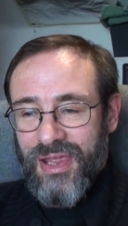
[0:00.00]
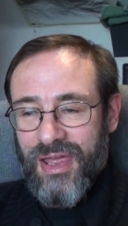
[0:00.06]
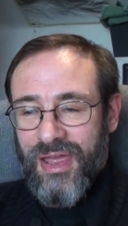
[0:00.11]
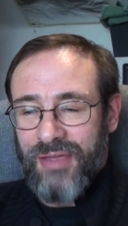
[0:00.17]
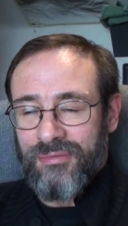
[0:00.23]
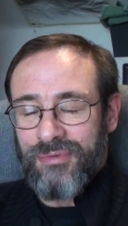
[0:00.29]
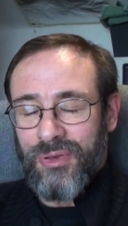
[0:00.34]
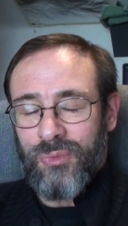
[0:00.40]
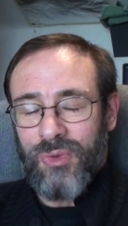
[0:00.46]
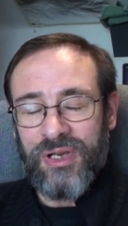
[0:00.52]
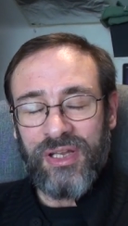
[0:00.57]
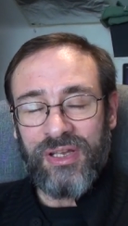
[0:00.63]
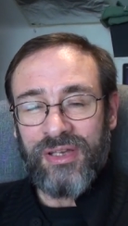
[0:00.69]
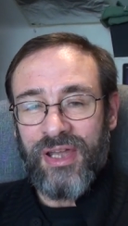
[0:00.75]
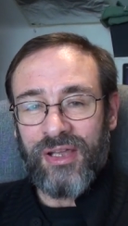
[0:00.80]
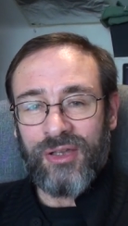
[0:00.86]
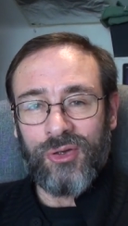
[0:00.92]
everyone
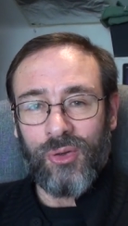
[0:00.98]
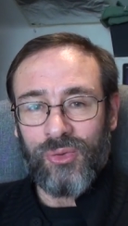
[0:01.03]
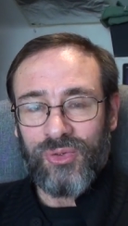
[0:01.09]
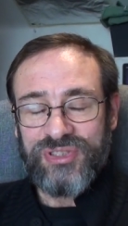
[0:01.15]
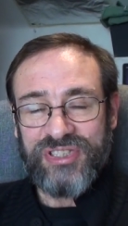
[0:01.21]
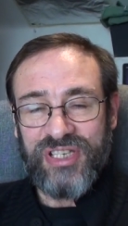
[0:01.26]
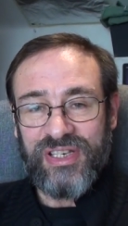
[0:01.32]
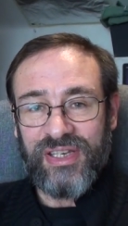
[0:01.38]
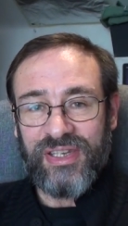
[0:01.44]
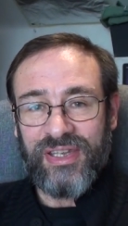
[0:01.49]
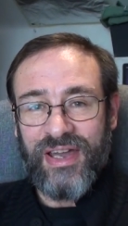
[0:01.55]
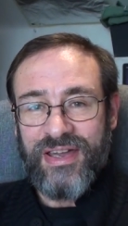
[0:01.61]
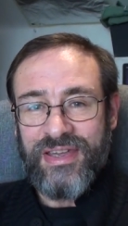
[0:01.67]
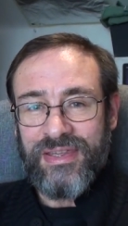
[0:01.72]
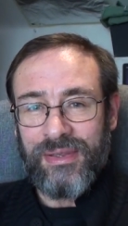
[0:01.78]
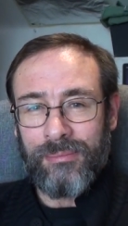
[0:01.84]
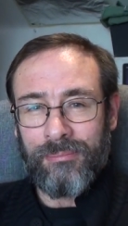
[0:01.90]
in there calls it a
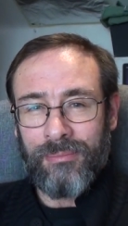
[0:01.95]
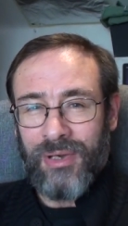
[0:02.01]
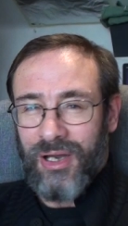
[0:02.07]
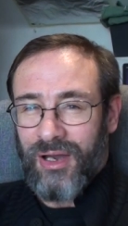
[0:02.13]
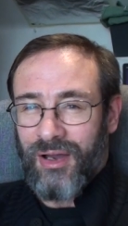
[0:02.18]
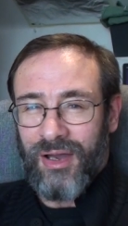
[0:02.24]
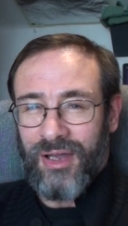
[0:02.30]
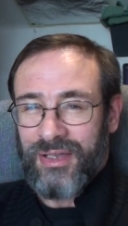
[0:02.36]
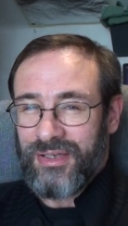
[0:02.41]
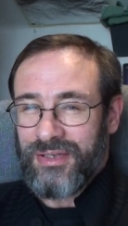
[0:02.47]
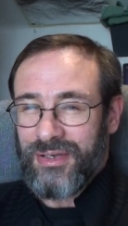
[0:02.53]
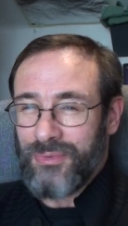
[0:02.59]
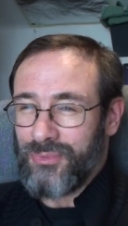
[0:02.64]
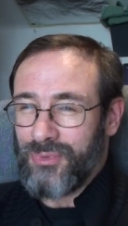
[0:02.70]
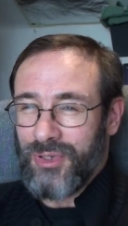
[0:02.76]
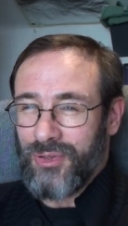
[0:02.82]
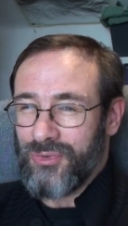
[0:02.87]
game. I
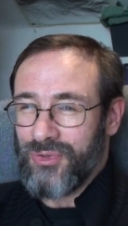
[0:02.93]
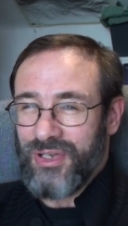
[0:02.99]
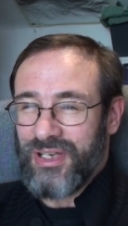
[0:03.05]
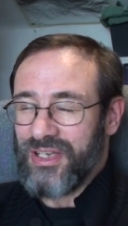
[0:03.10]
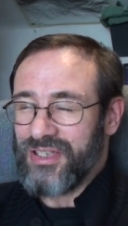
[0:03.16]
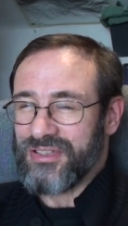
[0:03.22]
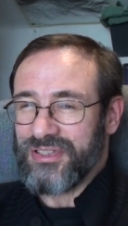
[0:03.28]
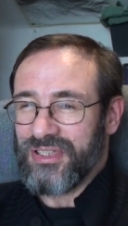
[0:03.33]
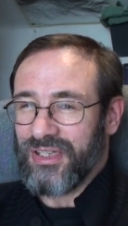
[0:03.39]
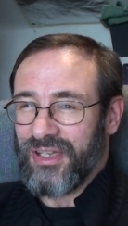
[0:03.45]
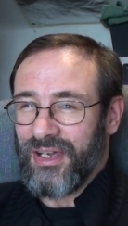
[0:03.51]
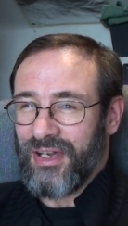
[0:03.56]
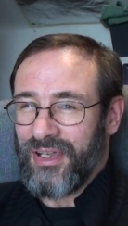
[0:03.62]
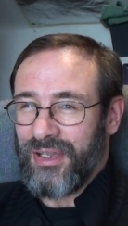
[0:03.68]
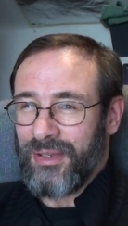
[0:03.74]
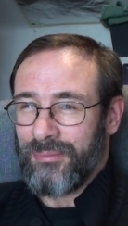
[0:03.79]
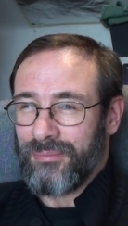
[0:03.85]
don't know that it's a
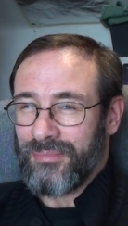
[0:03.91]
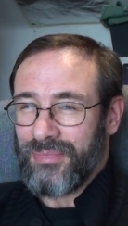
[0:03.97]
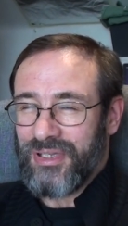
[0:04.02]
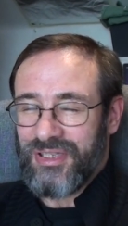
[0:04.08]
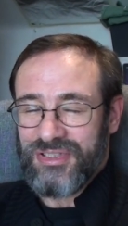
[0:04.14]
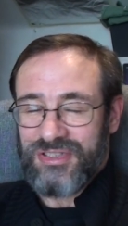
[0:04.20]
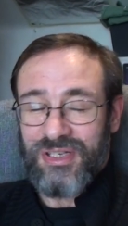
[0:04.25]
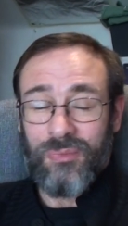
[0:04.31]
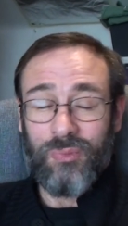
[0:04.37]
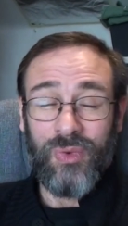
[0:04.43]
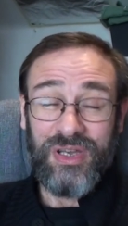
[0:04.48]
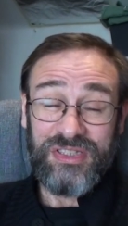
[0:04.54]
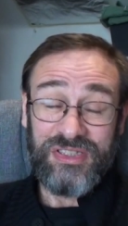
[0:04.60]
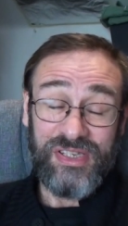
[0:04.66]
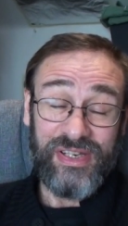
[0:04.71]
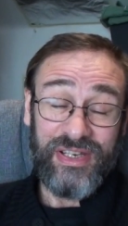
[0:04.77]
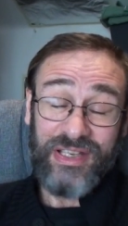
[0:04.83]
game. In some
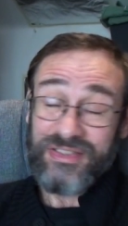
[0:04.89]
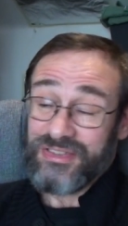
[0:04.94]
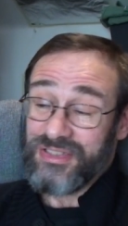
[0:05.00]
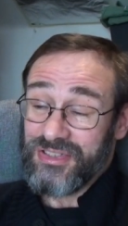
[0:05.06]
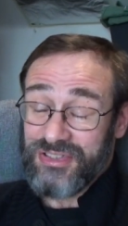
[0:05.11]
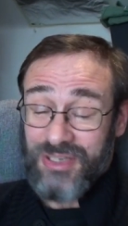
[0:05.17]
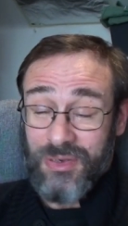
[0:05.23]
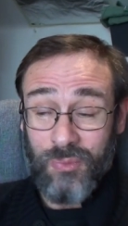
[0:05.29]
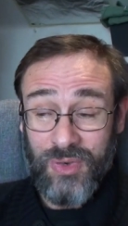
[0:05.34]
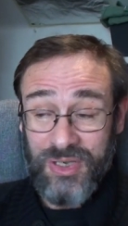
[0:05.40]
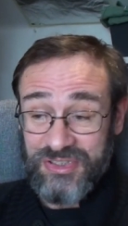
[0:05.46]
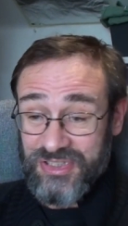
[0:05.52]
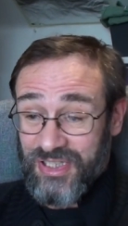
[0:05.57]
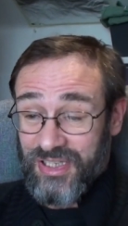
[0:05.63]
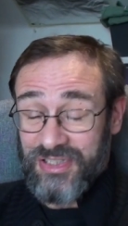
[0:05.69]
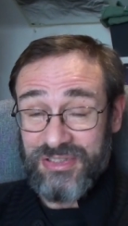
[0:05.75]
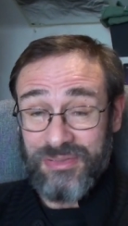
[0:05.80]
ways it is, in some
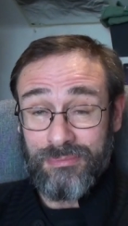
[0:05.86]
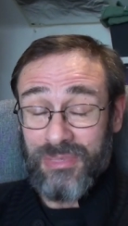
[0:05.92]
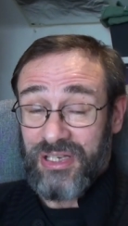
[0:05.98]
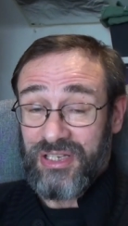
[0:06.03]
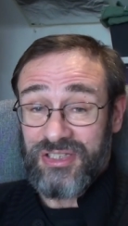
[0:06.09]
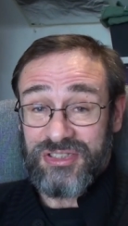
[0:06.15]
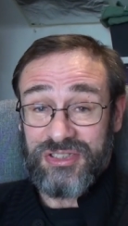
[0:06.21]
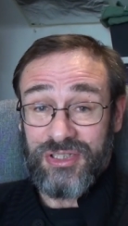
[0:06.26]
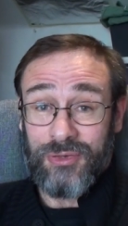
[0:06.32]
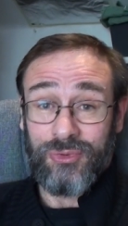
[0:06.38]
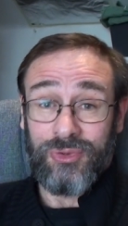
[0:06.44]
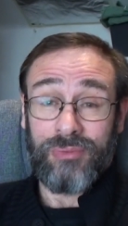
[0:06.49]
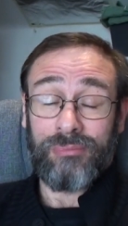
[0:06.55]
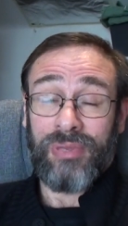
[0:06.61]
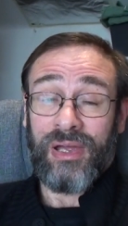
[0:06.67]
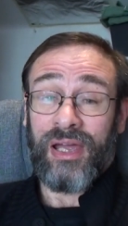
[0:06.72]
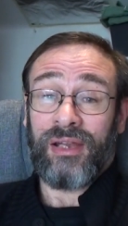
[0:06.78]
ways it isn't, but it's so
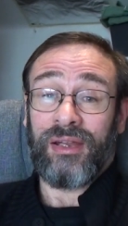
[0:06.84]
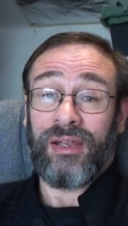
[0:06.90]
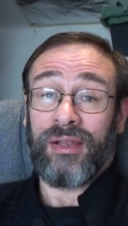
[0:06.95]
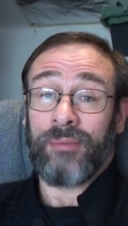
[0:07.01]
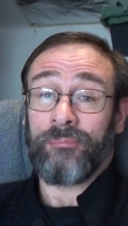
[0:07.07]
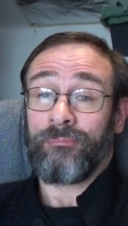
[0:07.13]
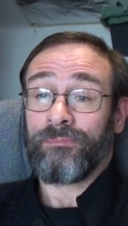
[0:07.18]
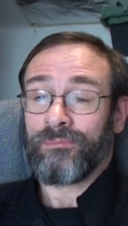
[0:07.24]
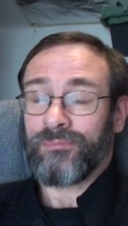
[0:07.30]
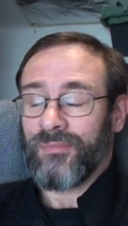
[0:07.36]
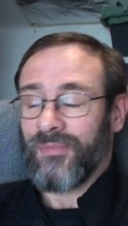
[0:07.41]
compelling